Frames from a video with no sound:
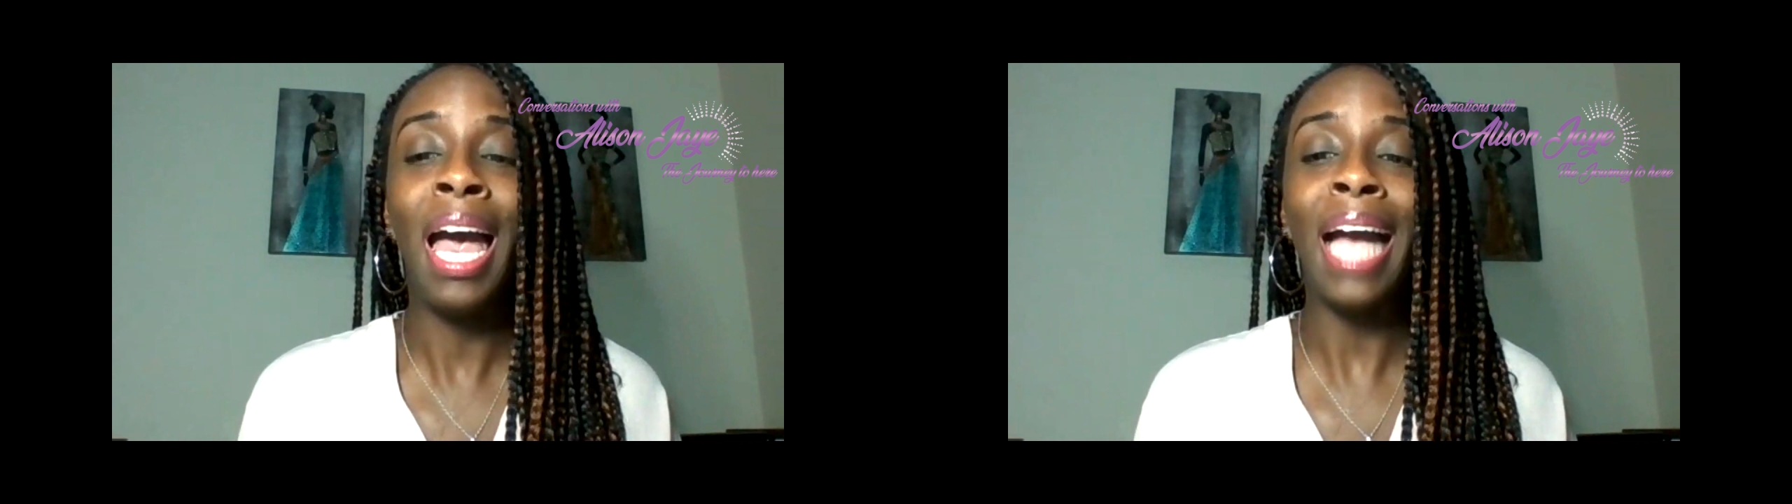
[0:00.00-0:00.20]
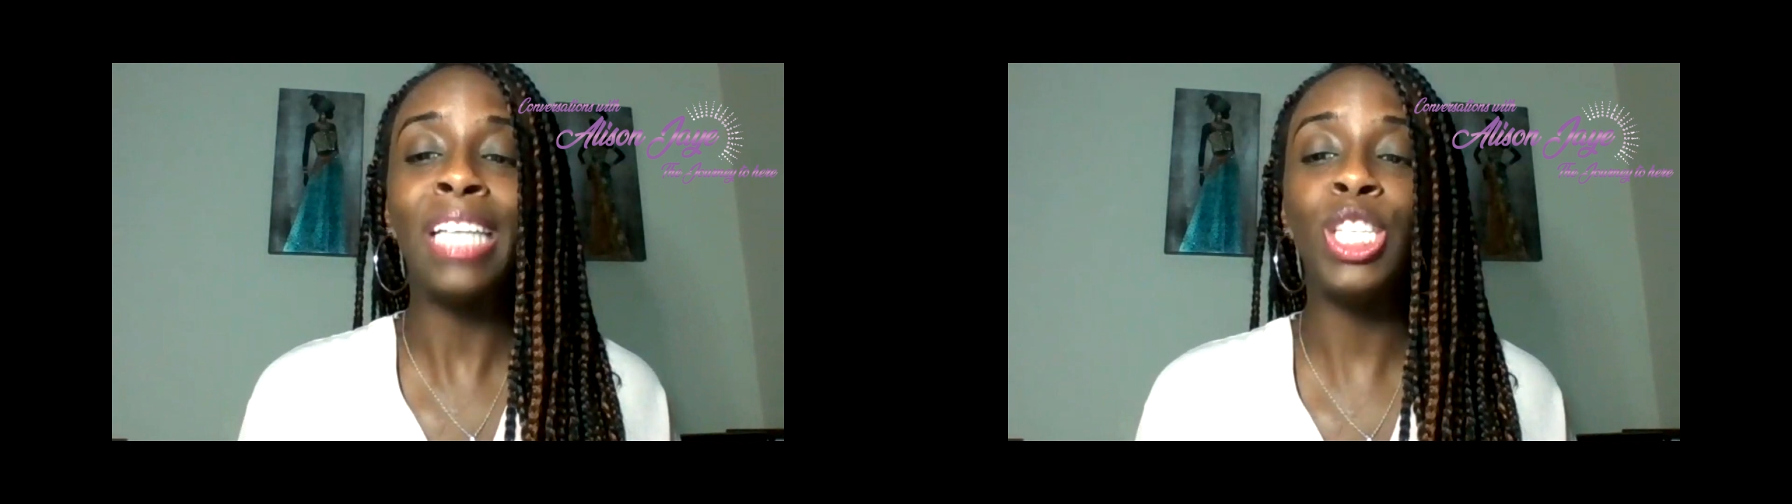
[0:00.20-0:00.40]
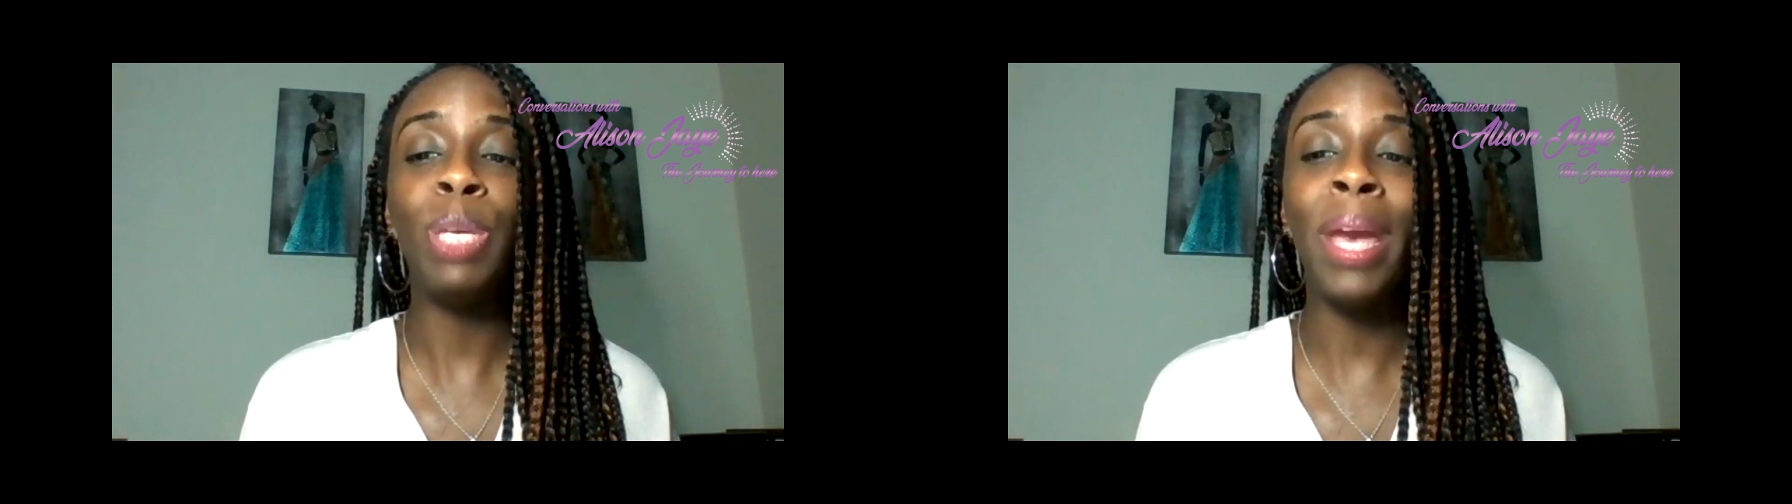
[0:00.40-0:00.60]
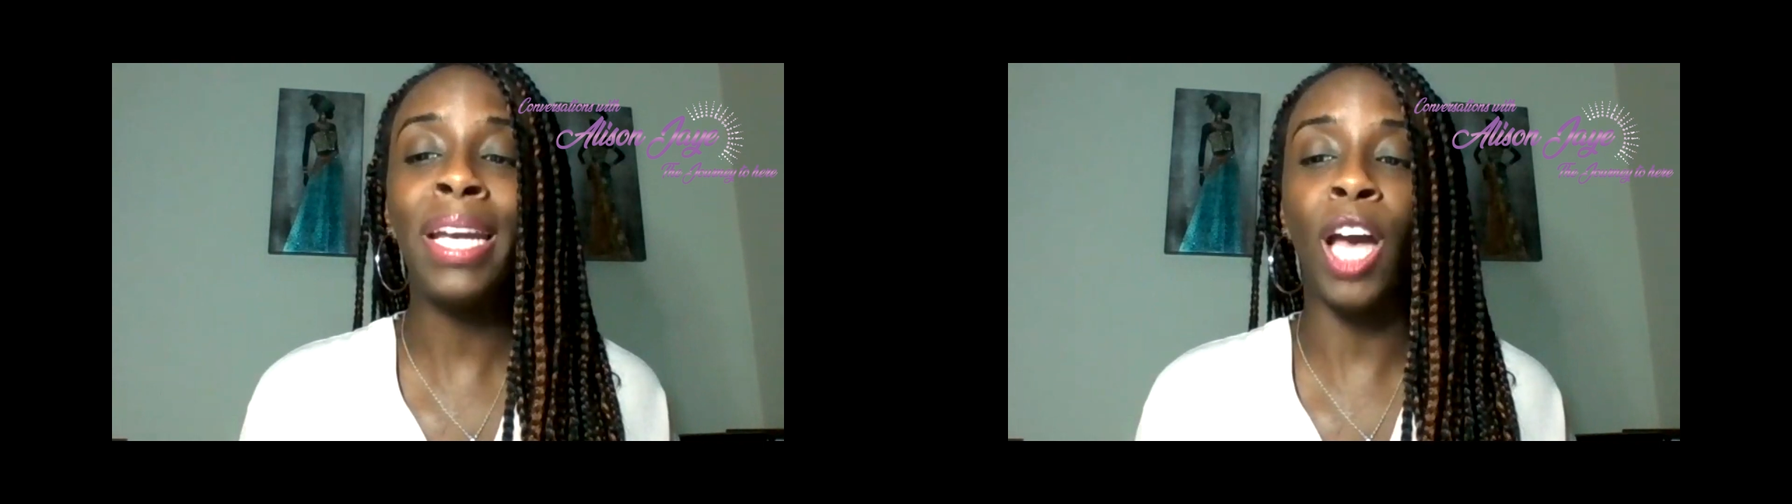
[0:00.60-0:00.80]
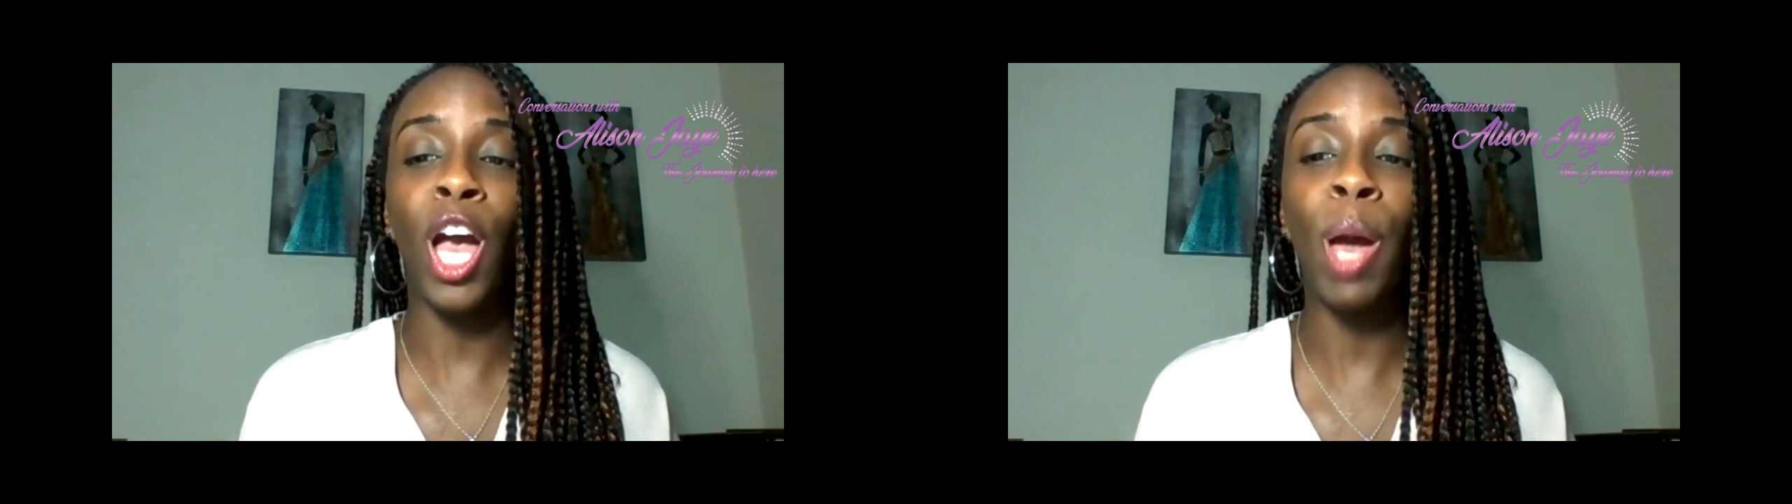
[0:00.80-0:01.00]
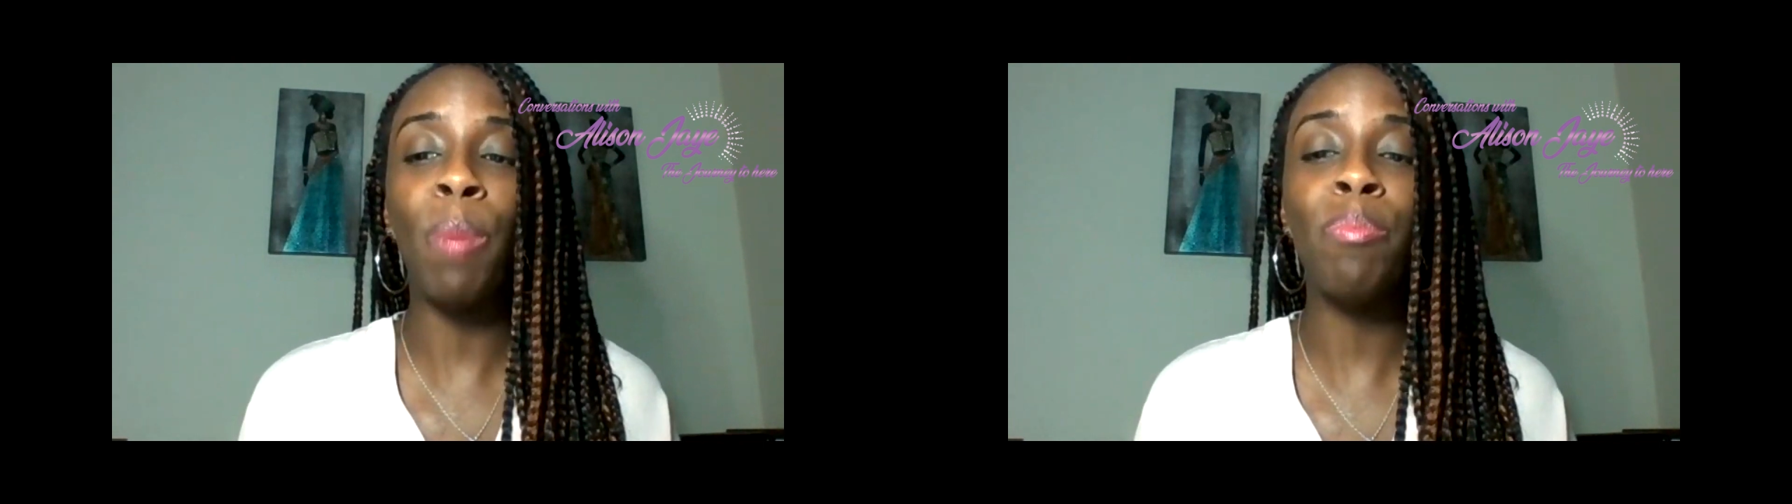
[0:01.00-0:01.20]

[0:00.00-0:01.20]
and she made it her